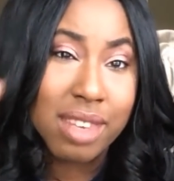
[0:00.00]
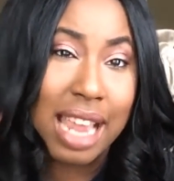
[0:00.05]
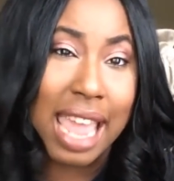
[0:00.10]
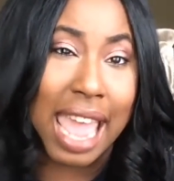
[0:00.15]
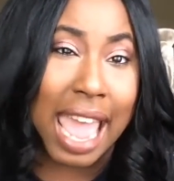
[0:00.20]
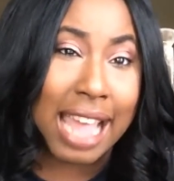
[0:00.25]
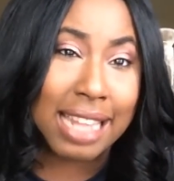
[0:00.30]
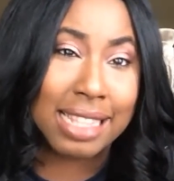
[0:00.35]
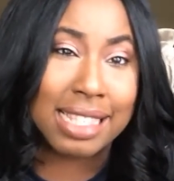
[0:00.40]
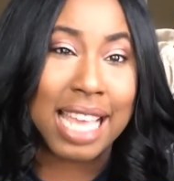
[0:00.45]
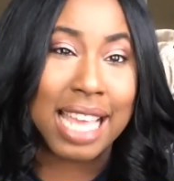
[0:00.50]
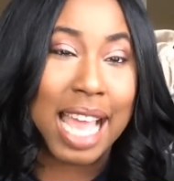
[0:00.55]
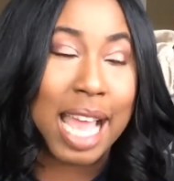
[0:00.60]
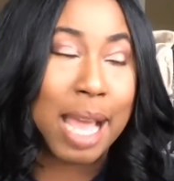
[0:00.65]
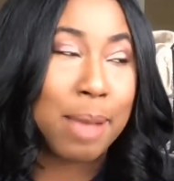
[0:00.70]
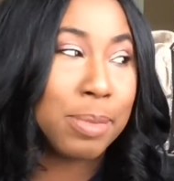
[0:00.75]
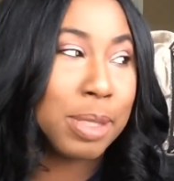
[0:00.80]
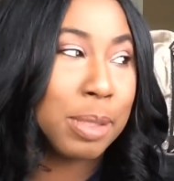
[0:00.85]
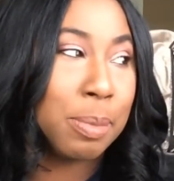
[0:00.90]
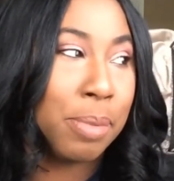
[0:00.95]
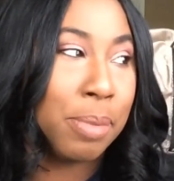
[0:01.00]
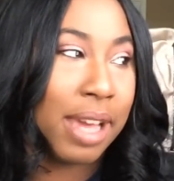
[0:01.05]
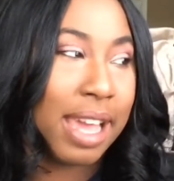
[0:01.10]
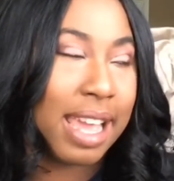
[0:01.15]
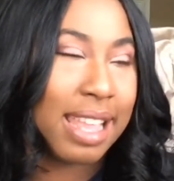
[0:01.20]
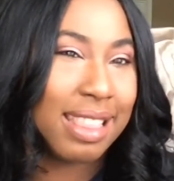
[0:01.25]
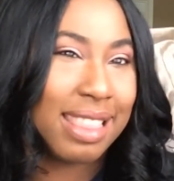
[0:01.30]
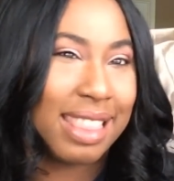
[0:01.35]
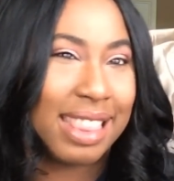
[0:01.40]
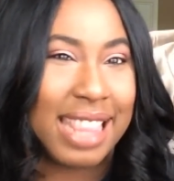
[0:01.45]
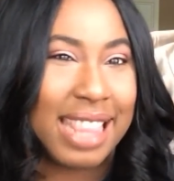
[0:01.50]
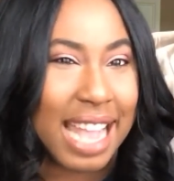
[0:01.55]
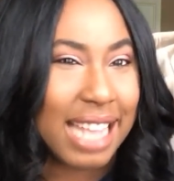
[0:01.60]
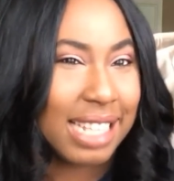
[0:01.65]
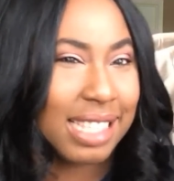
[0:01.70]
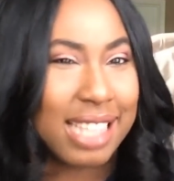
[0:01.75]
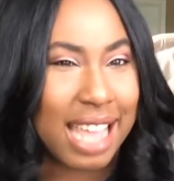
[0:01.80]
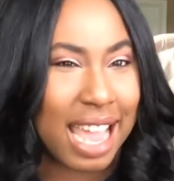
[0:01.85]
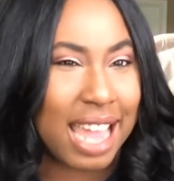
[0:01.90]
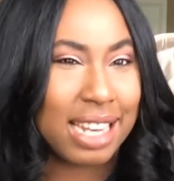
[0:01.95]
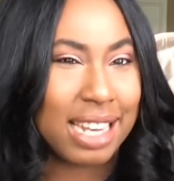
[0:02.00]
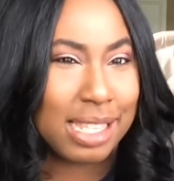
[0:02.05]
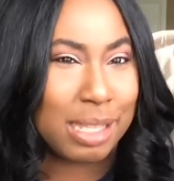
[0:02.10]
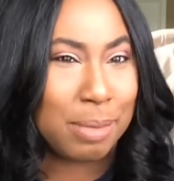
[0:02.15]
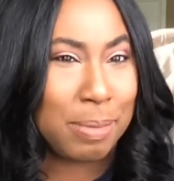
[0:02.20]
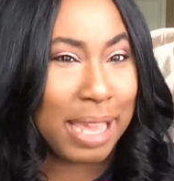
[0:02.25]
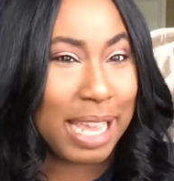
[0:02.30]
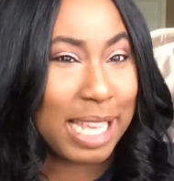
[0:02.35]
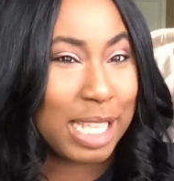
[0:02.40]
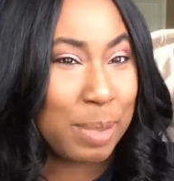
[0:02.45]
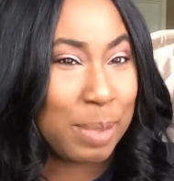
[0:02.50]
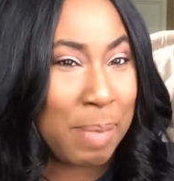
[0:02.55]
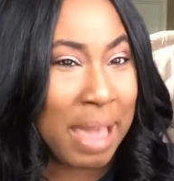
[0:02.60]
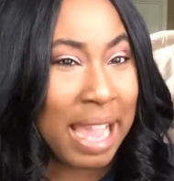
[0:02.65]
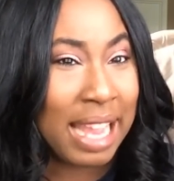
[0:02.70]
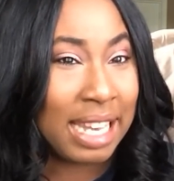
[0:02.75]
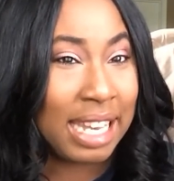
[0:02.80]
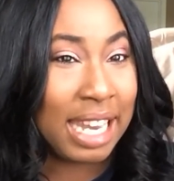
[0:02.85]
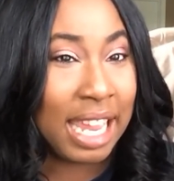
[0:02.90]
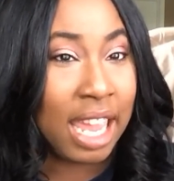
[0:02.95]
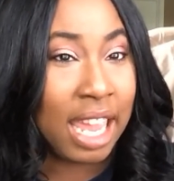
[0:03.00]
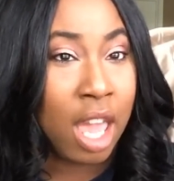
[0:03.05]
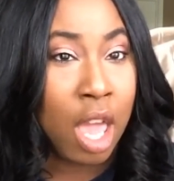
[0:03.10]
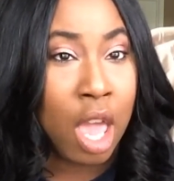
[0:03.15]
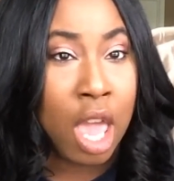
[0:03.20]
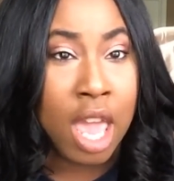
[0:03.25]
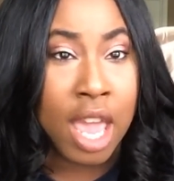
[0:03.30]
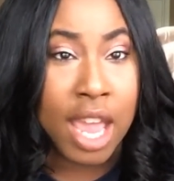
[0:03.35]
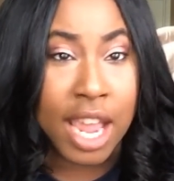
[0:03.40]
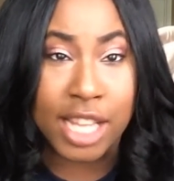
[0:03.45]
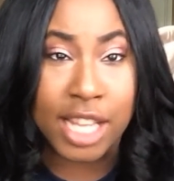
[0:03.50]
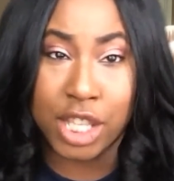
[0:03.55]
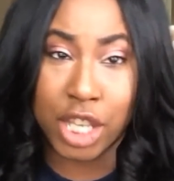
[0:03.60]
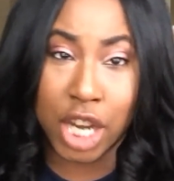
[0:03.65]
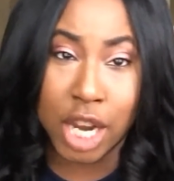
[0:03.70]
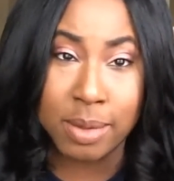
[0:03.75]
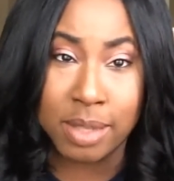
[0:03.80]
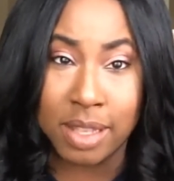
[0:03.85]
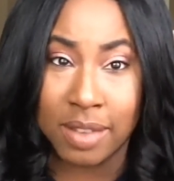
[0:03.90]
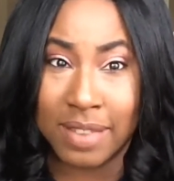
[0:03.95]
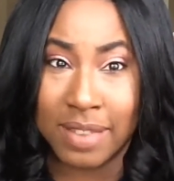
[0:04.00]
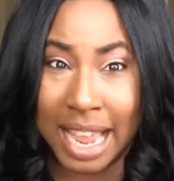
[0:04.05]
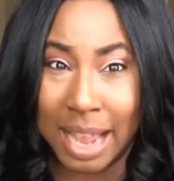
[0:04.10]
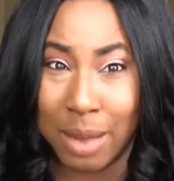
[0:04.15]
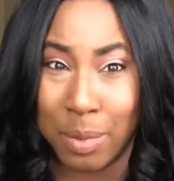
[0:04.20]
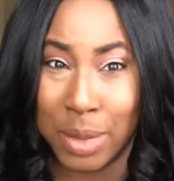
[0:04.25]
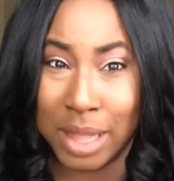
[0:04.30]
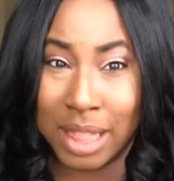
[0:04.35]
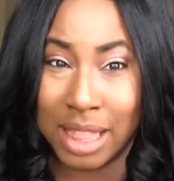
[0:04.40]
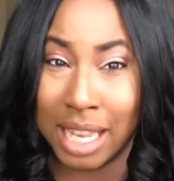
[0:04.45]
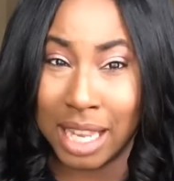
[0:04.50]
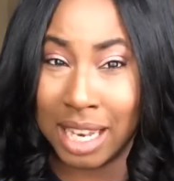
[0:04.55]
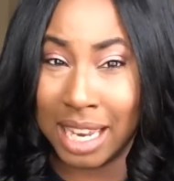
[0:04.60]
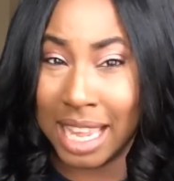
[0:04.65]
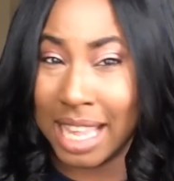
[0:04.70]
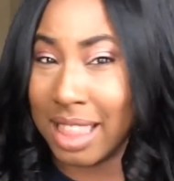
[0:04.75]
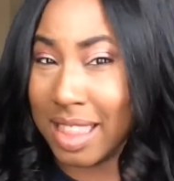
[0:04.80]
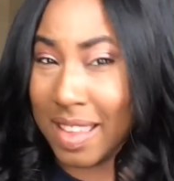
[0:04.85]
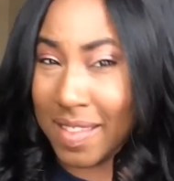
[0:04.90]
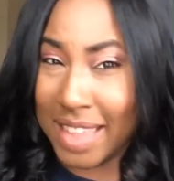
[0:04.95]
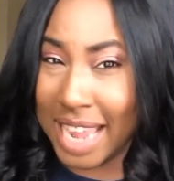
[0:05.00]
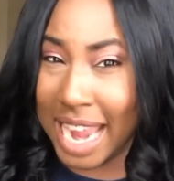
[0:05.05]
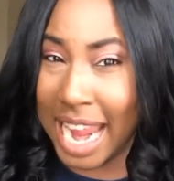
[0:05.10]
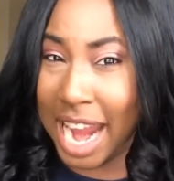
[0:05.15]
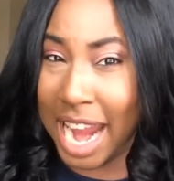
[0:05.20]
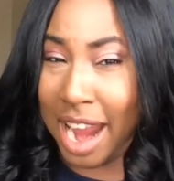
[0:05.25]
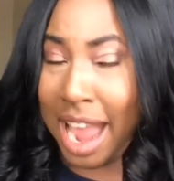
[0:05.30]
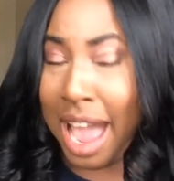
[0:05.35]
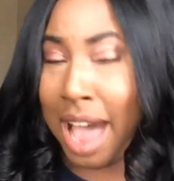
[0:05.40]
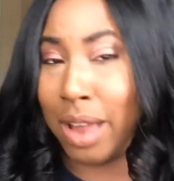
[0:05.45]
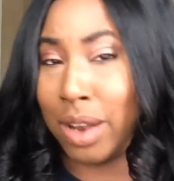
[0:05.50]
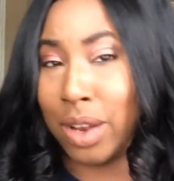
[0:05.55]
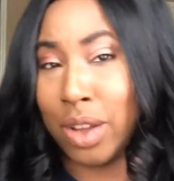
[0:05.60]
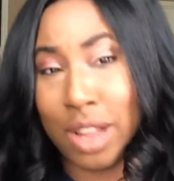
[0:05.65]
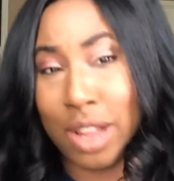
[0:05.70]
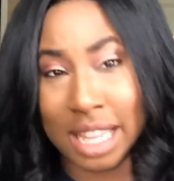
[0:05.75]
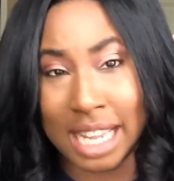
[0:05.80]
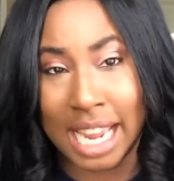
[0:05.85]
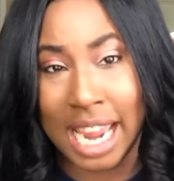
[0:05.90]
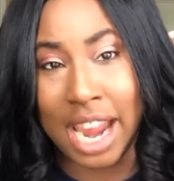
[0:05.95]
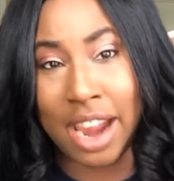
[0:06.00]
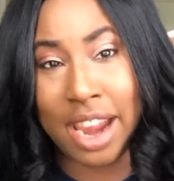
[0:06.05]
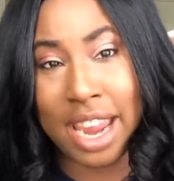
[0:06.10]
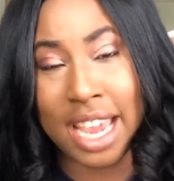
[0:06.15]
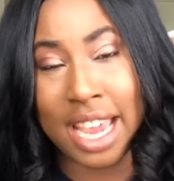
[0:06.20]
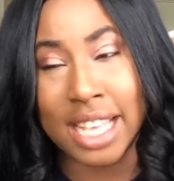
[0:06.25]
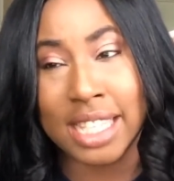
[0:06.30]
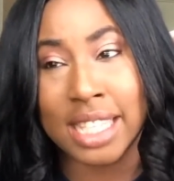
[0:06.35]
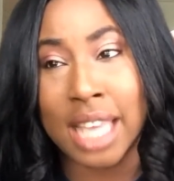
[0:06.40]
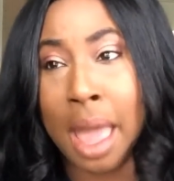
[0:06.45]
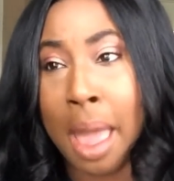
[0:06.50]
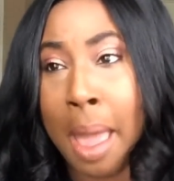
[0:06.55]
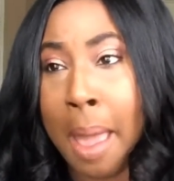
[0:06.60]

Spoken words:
at times, but that's kind of to be expected in terms of like with the length of the hair, how long the hair is.